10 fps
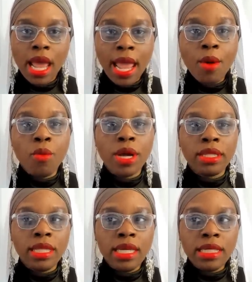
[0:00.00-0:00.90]
And
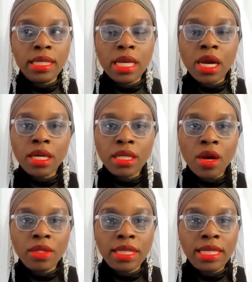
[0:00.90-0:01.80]
what these young
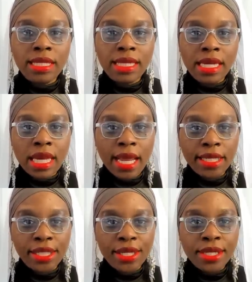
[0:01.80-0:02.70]
adults, these
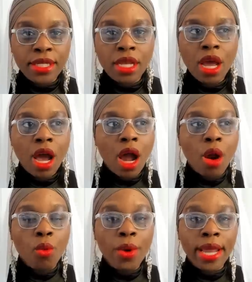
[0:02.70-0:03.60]
teenagers
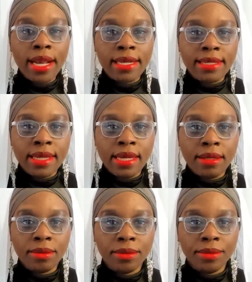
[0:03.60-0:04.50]
are witnessing,
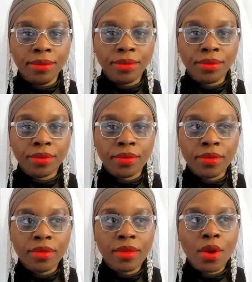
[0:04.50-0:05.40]

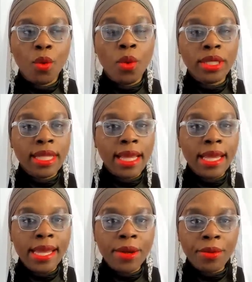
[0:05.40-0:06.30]
what they
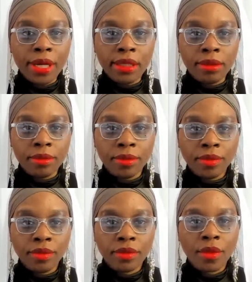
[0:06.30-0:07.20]
hearing,
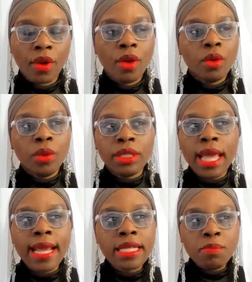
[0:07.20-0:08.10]
what
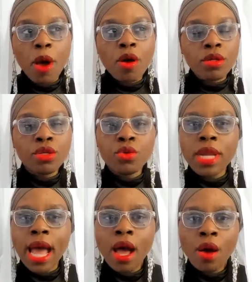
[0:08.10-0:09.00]
they exposed to,
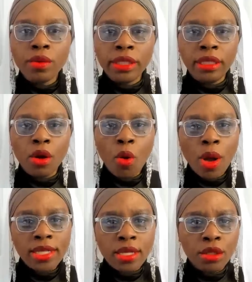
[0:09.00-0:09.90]
not only
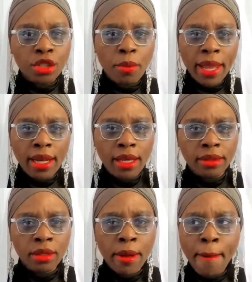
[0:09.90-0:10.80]
on social
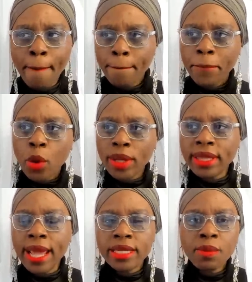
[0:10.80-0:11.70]
media, but what
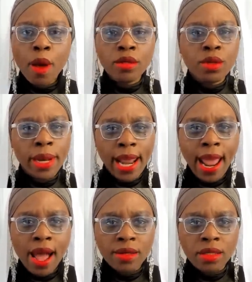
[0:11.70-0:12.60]
they exposed to in their
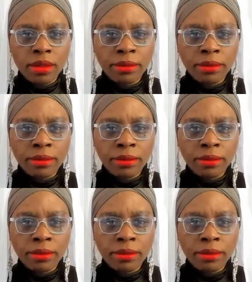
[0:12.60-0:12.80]
house.